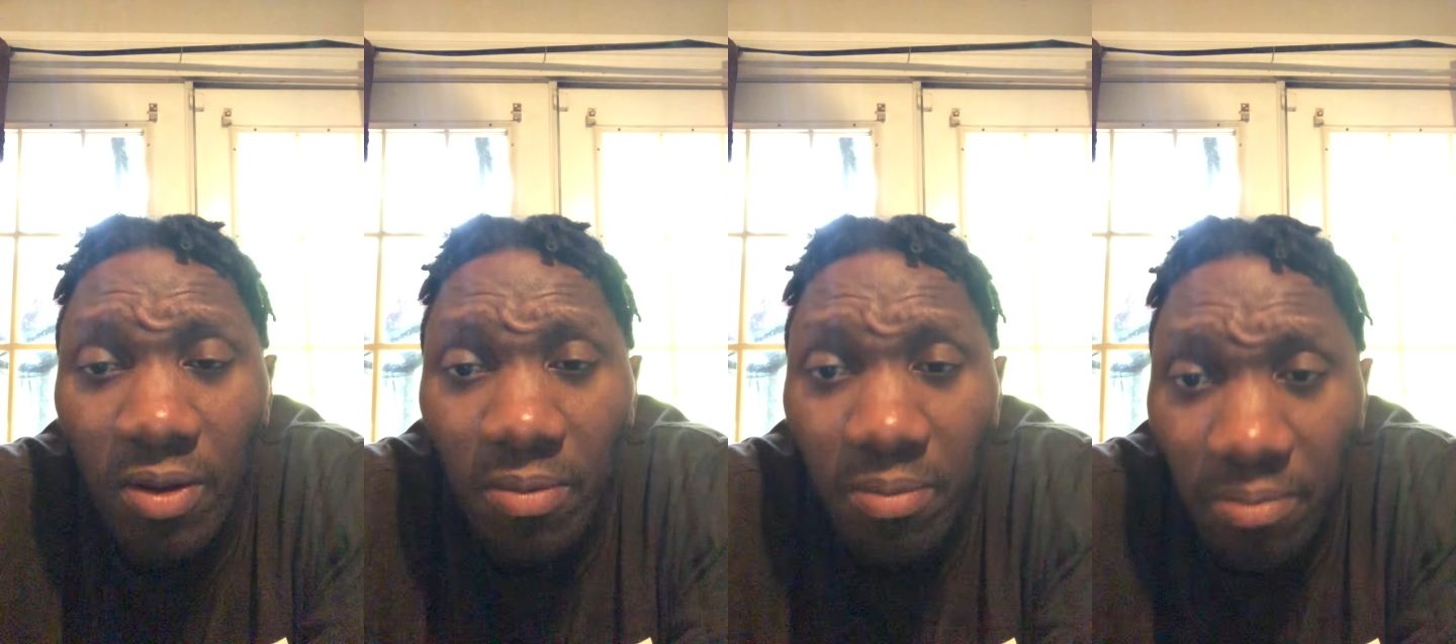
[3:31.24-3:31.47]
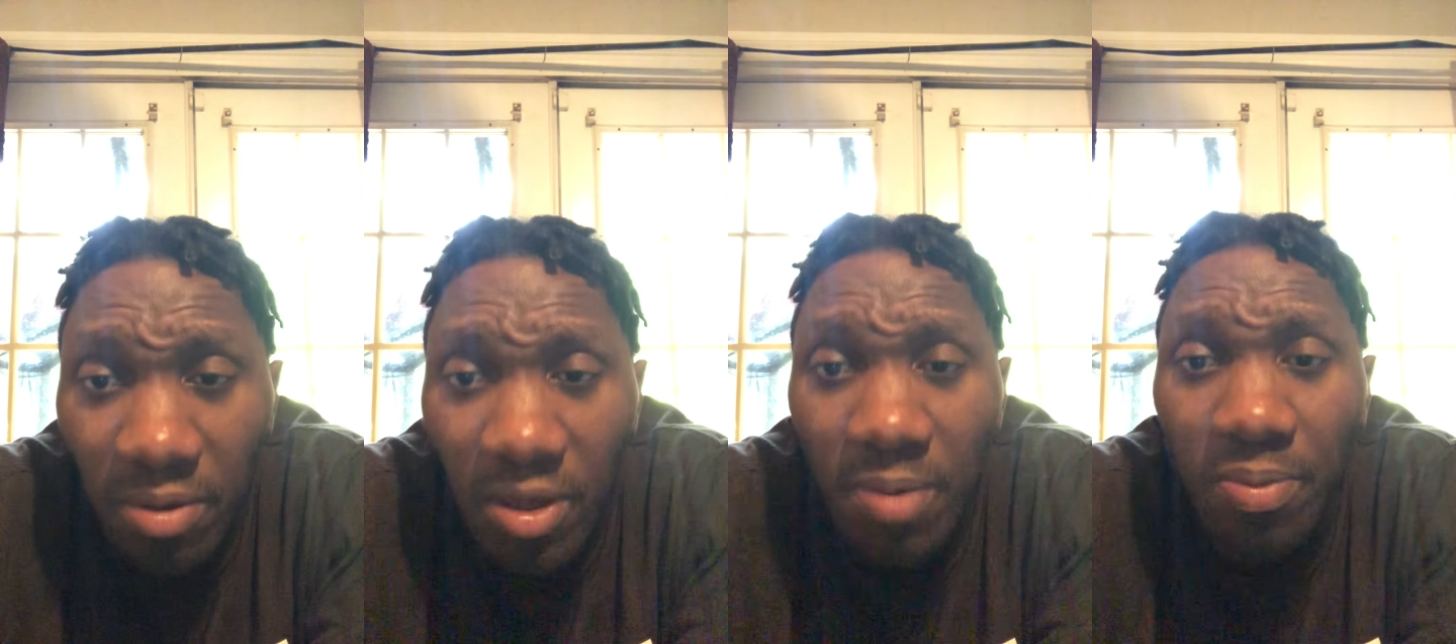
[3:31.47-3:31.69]

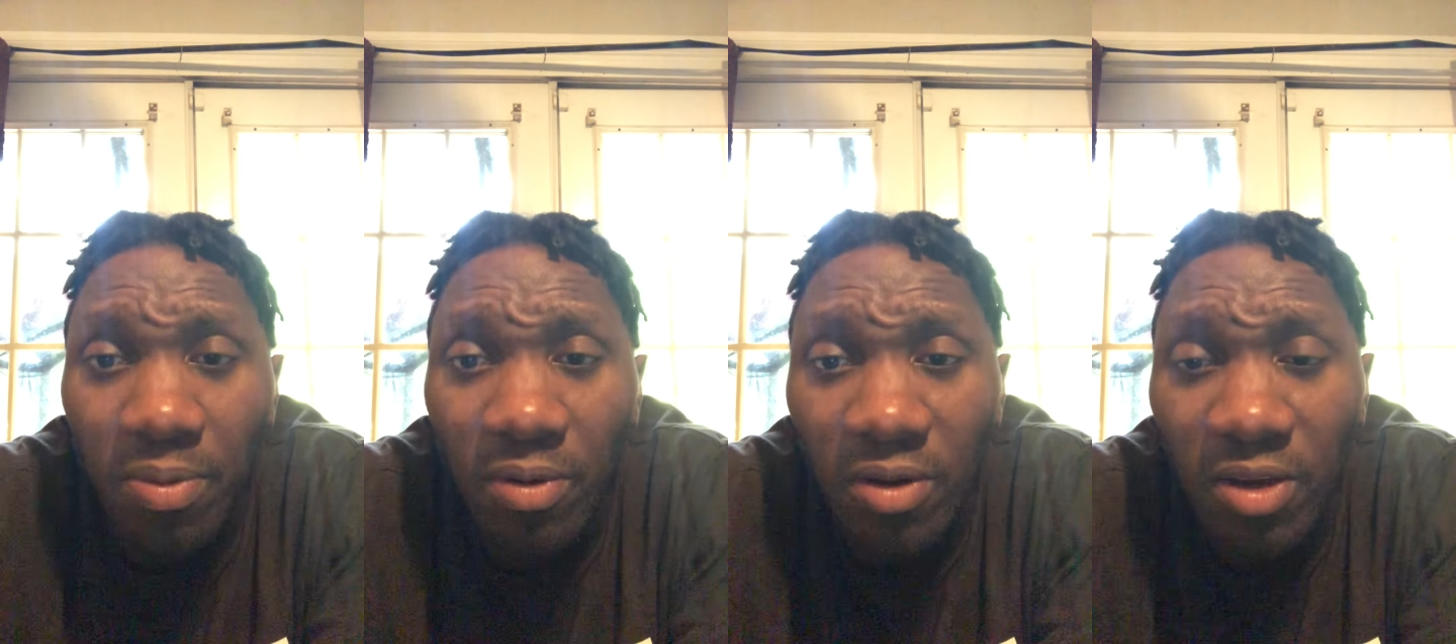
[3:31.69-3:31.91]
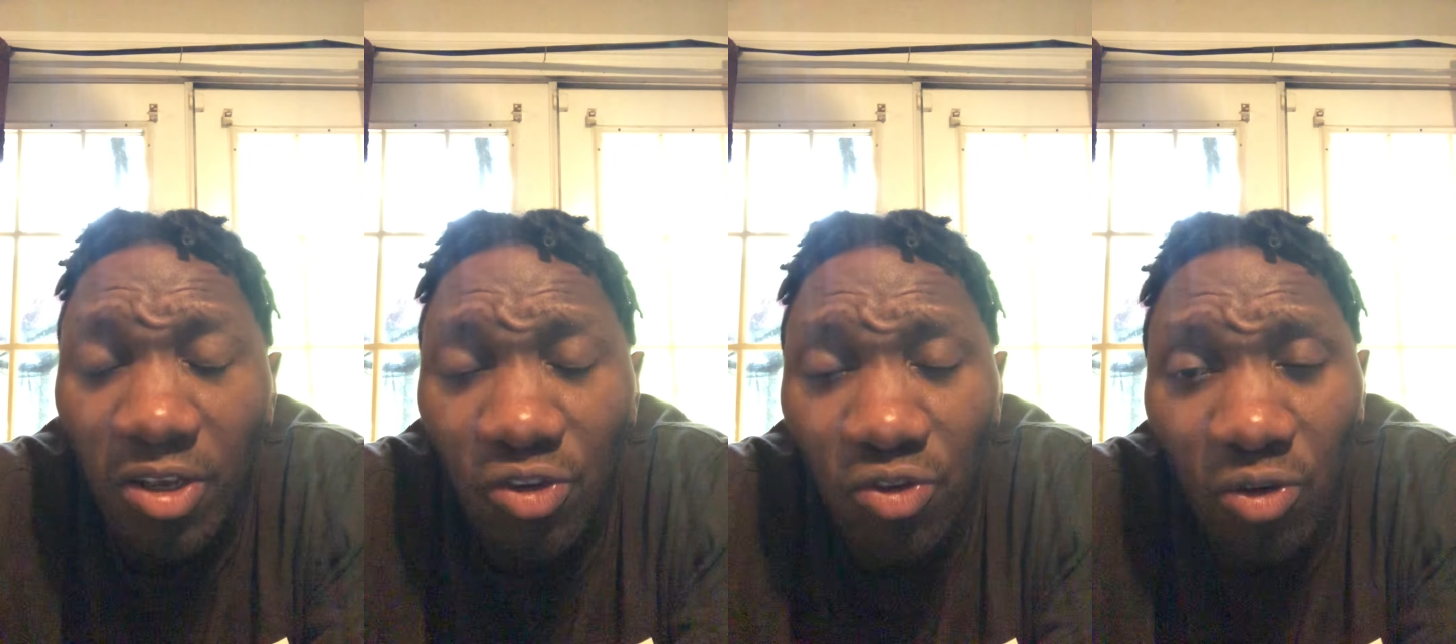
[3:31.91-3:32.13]

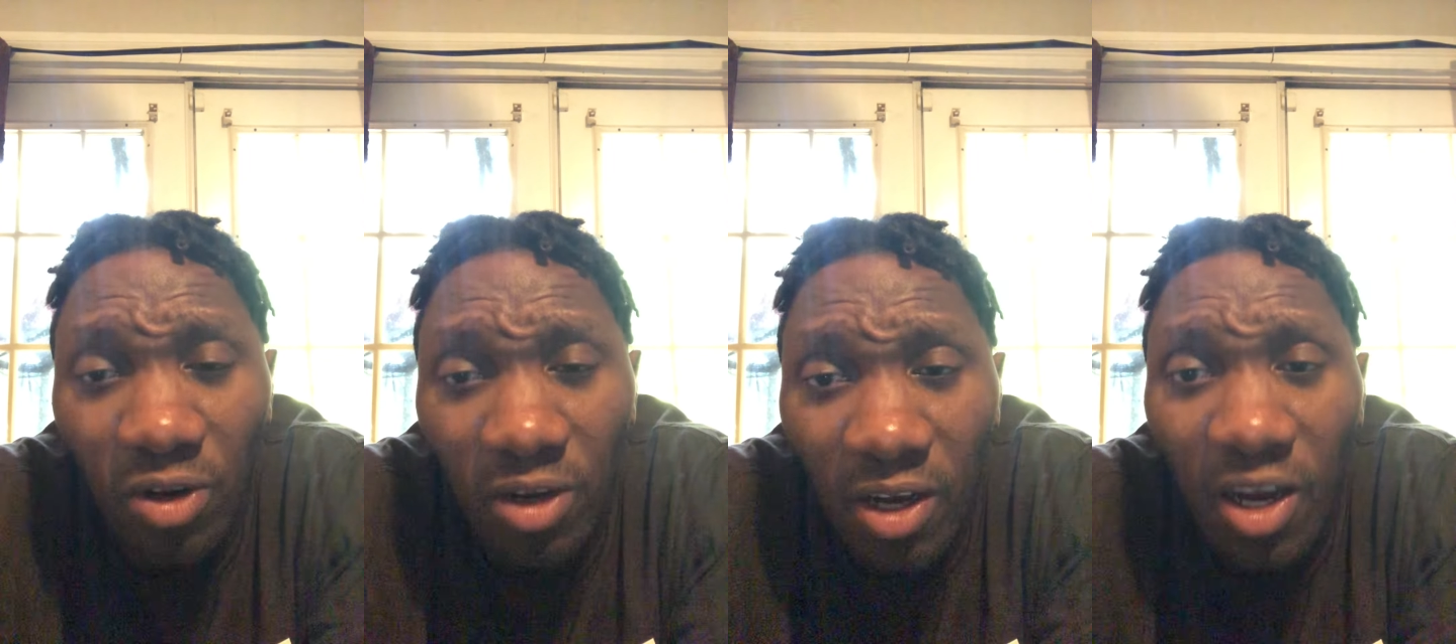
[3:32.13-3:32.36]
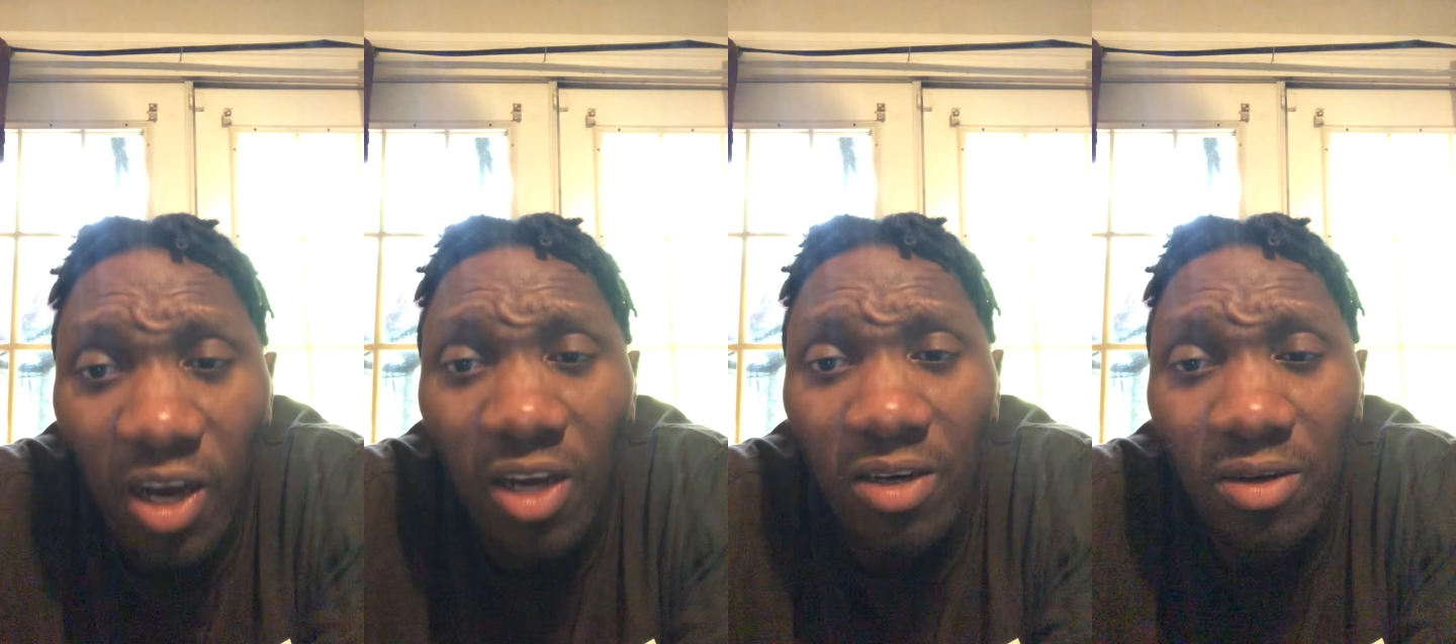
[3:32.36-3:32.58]
get your
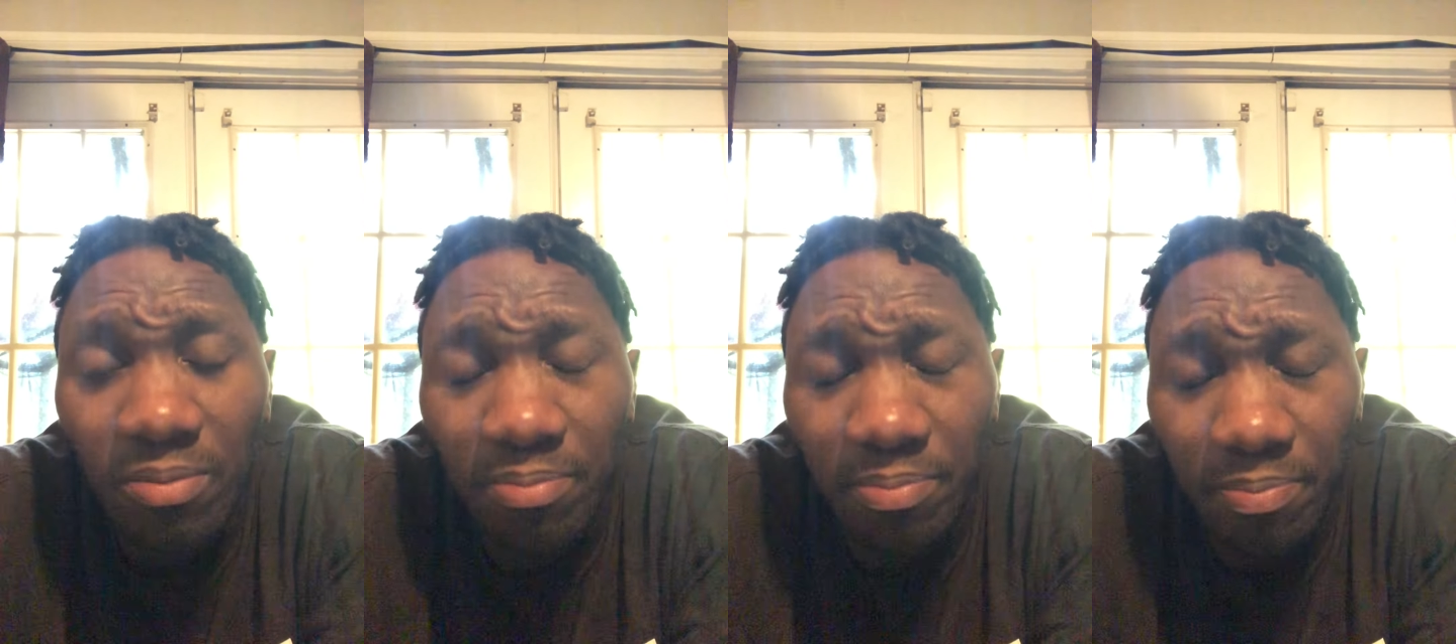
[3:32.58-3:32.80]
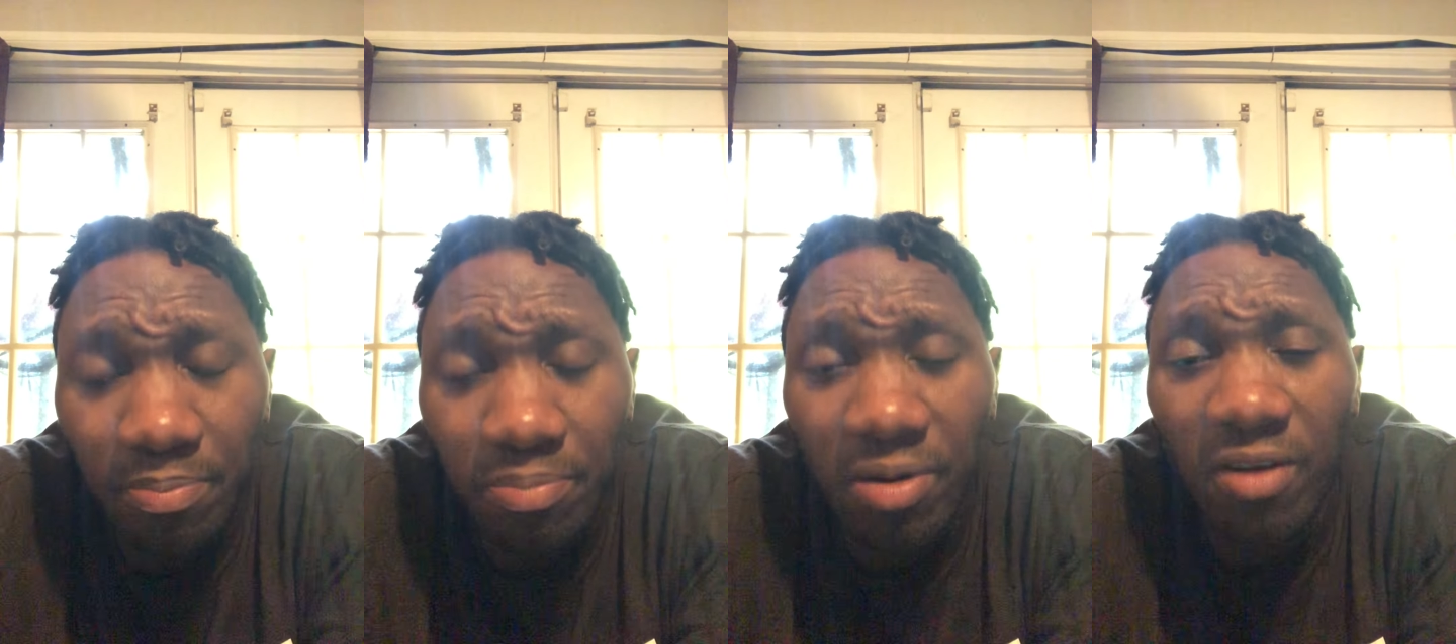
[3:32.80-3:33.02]
gun
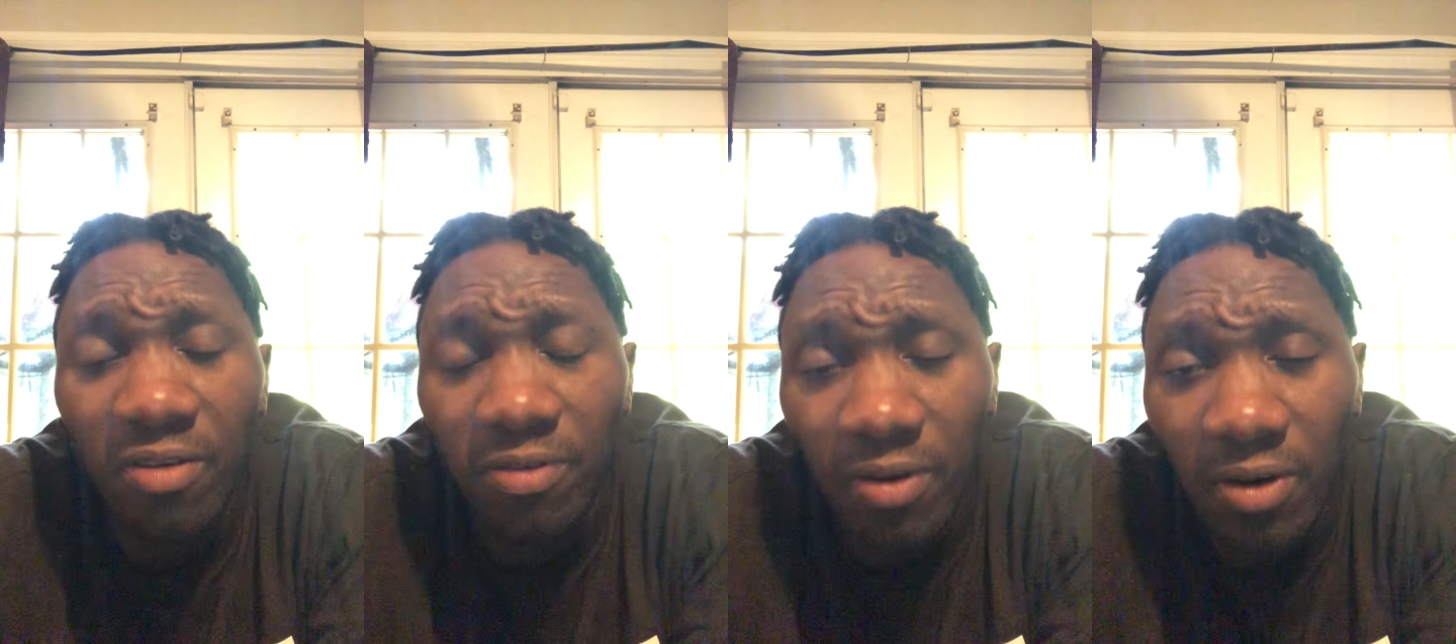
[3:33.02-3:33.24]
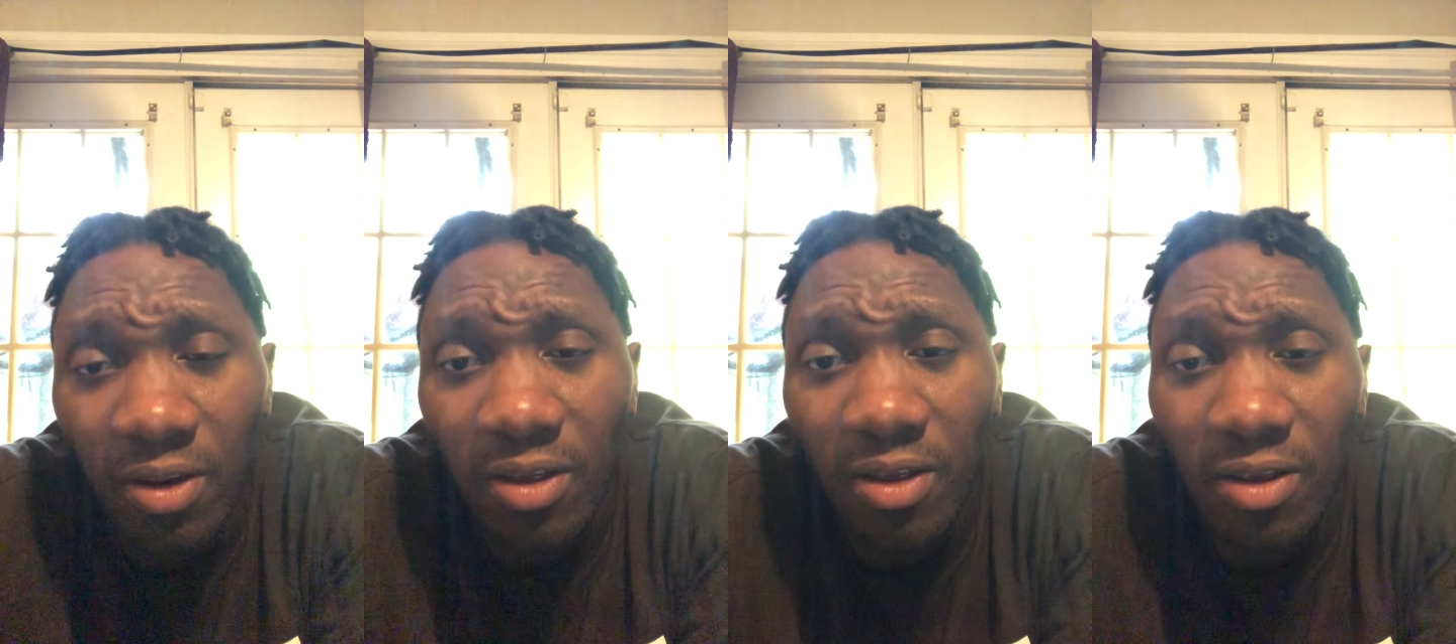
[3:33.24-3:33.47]

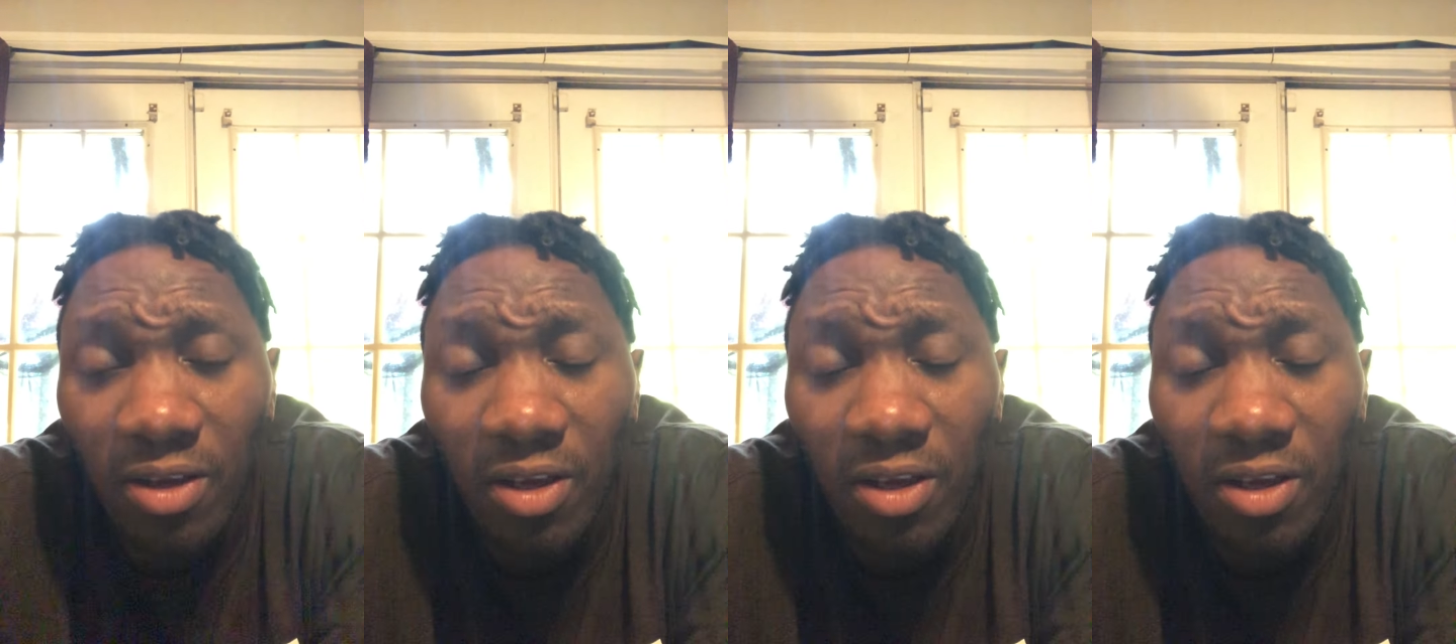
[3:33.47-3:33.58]
perfectly.